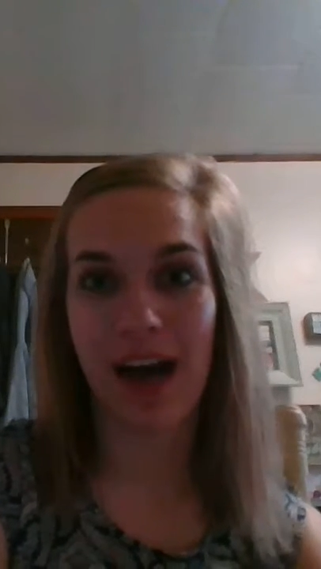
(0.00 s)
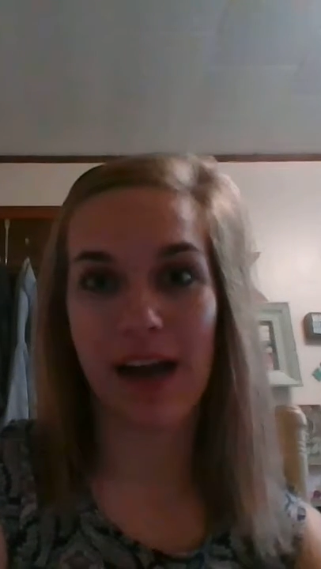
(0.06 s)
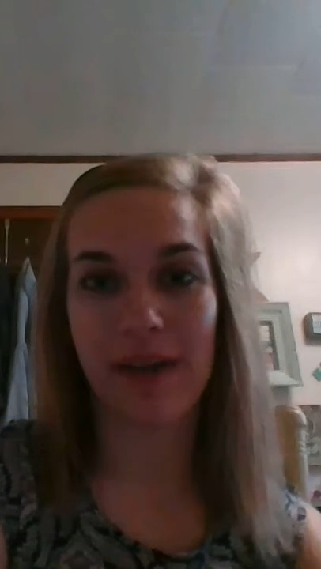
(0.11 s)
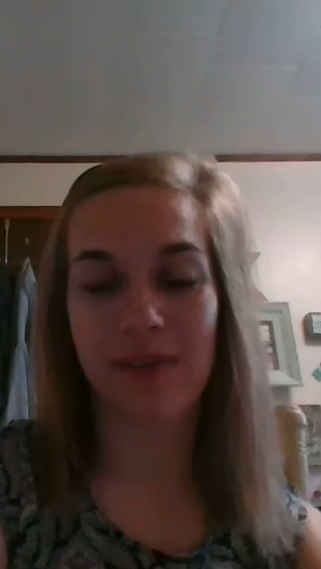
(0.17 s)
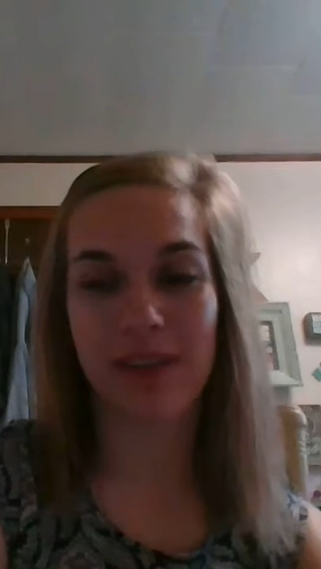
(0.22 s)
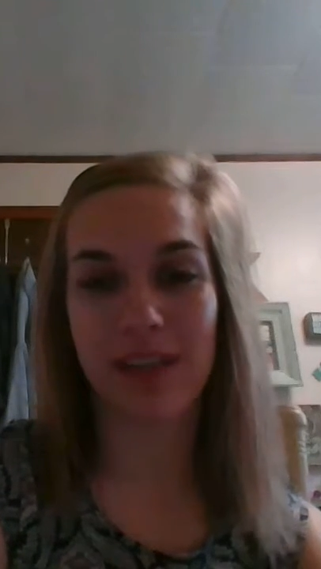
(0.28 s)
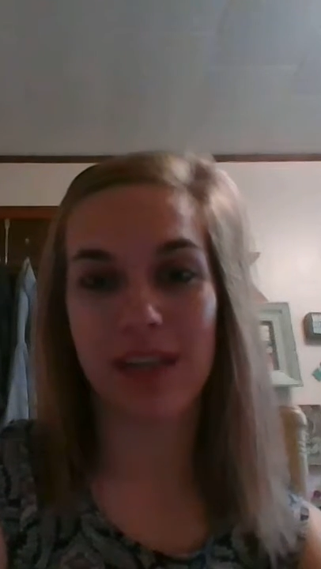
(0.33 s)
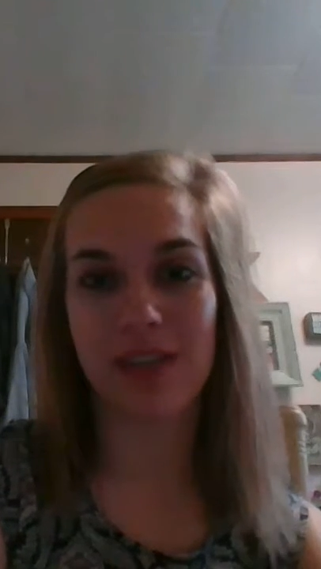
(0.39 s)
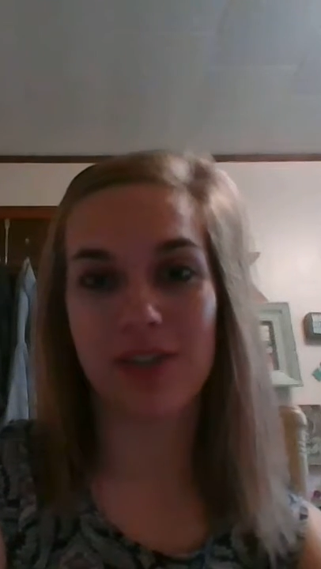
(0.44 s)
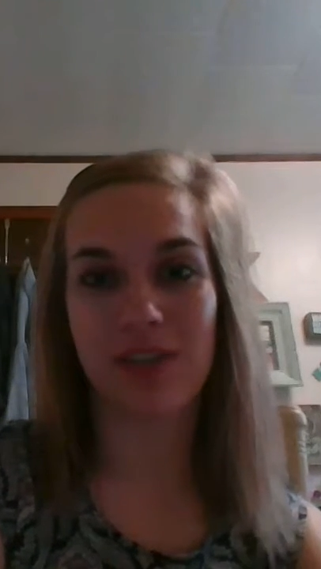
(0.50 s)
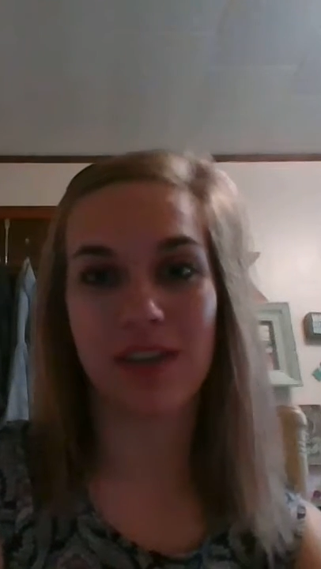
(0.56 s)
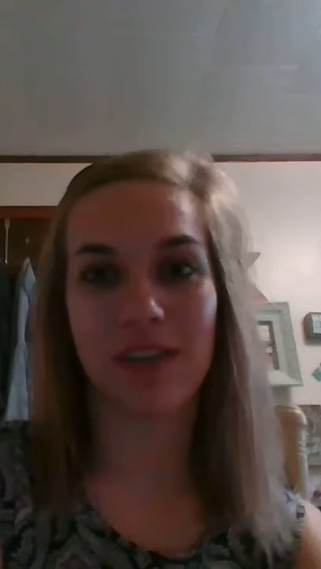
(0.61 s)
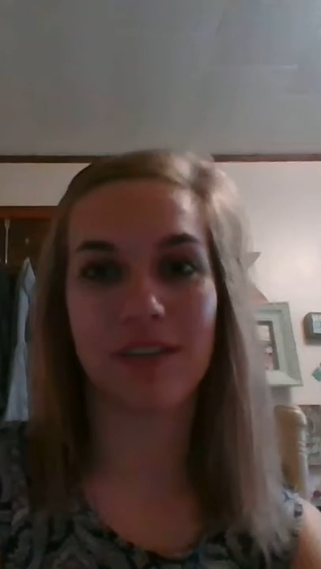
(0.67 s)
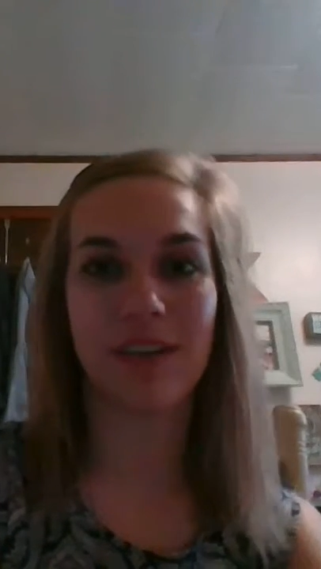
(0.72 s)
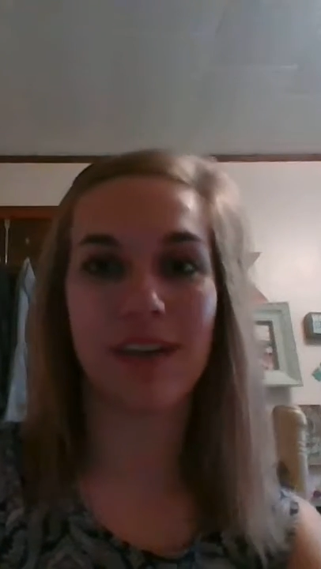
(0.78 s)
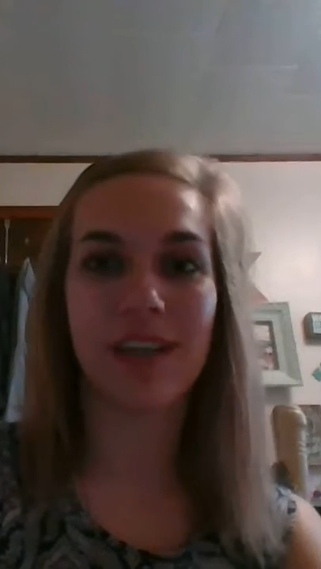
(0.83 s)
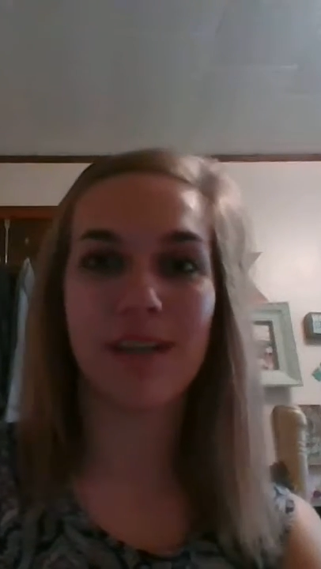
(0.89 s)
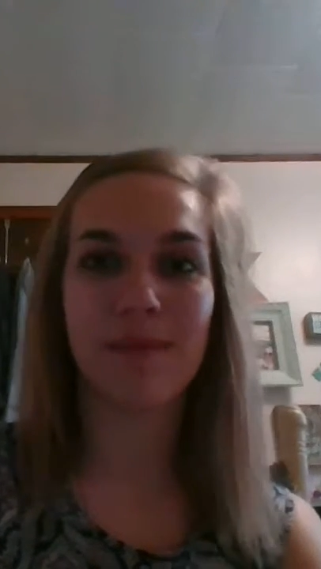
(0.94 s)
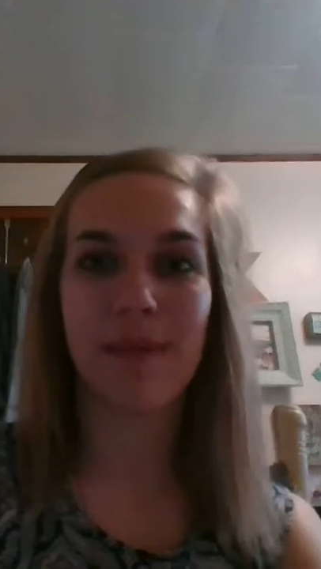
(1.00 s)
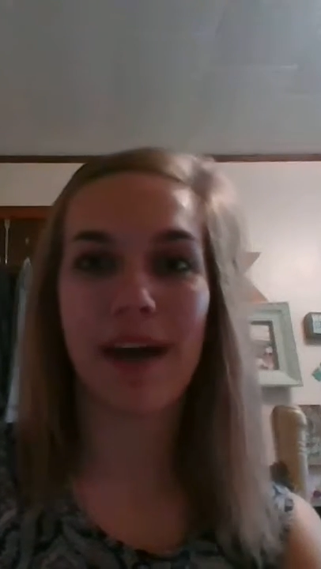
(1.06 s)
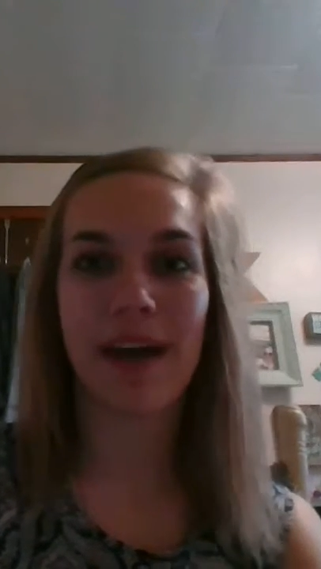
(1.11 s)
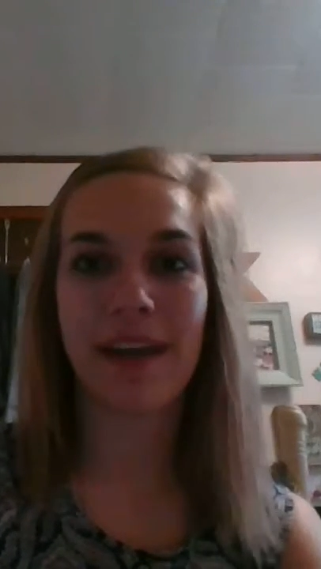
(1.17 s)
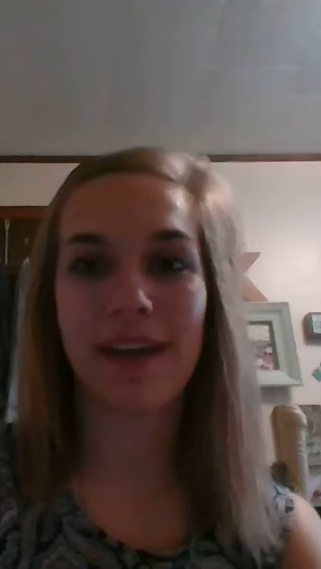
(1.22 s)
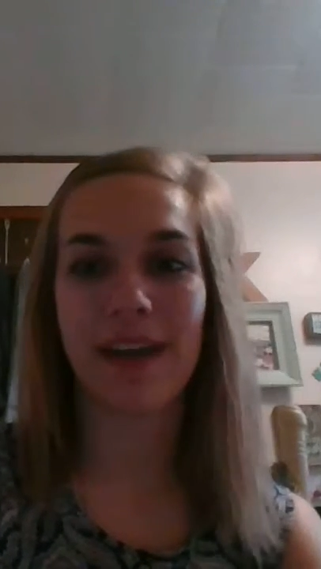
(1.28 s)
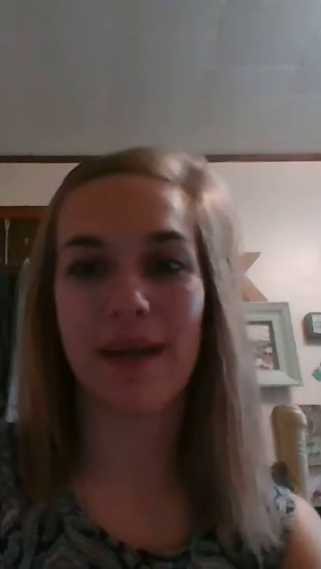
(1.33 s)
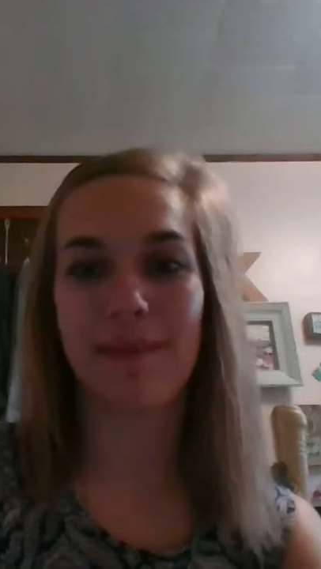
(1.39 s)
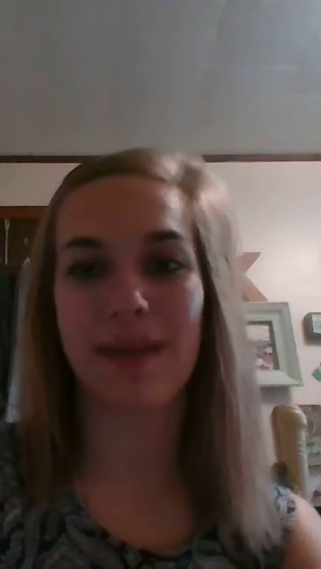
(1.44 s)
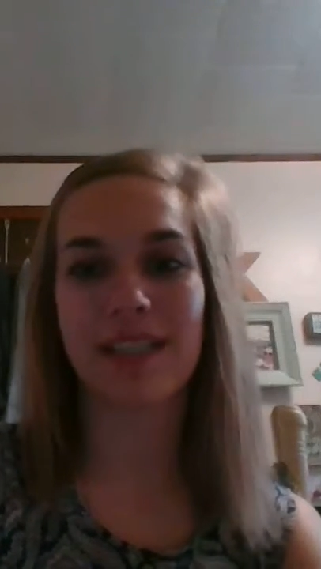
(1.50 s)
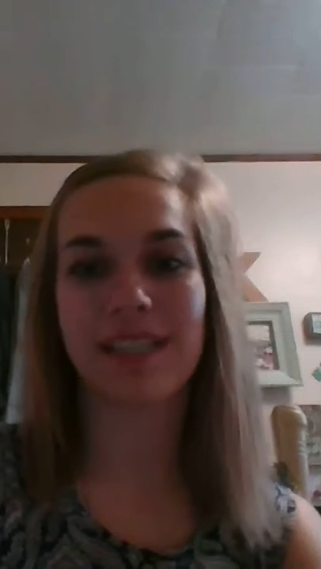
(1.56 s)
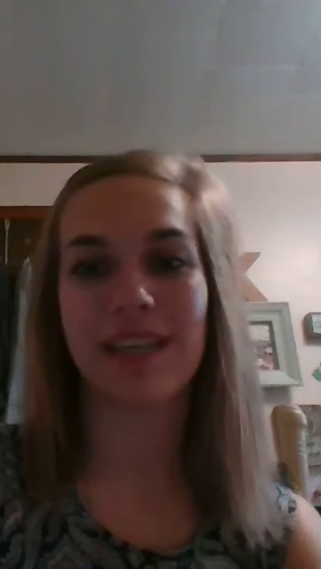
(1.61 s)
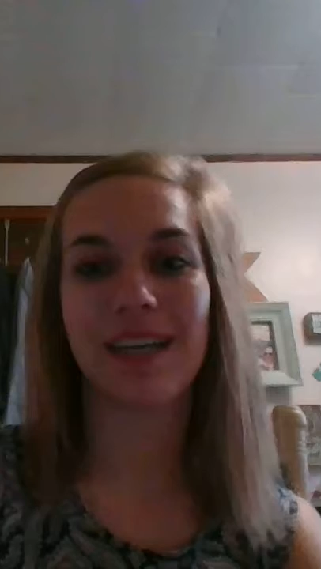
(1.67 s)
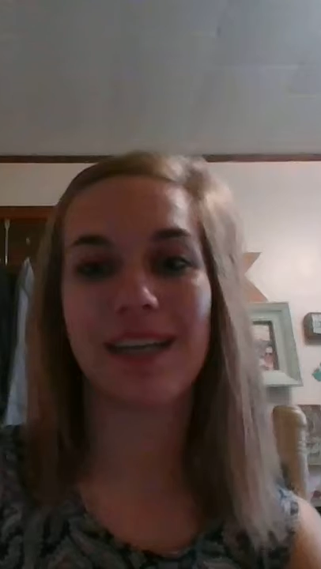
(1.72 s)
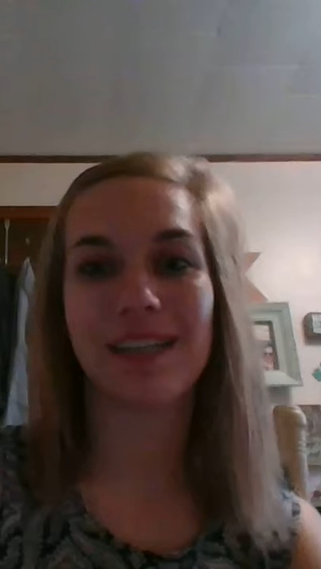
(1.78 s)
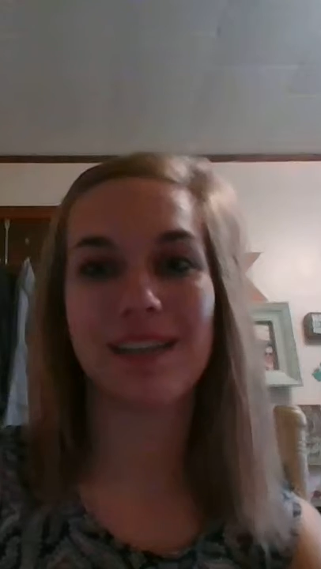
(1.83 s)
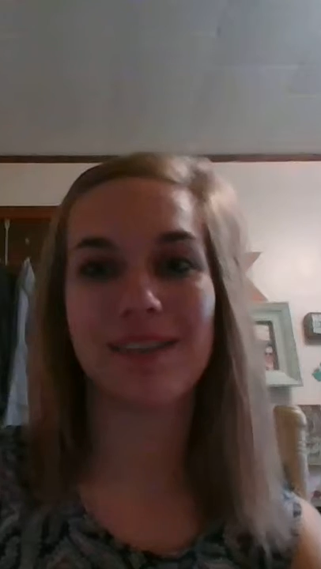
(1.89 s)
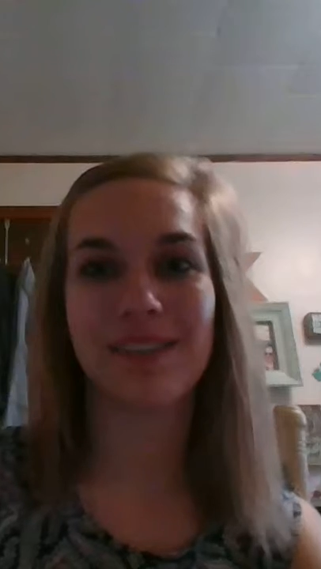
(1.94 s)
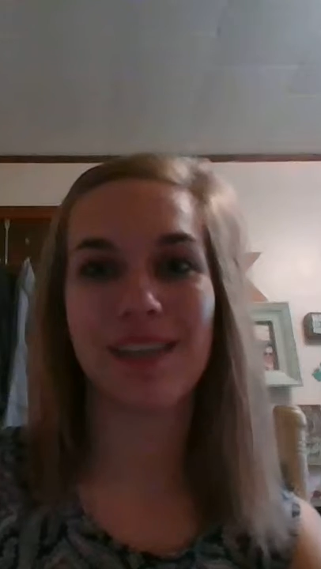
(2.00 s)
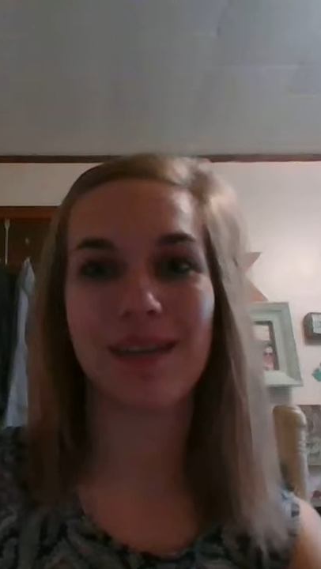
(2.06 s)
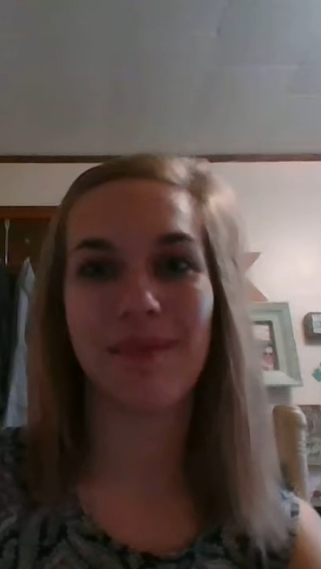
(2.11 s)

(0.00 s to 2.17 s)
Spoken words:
I really enjoyed creating mine, and I'm excited to use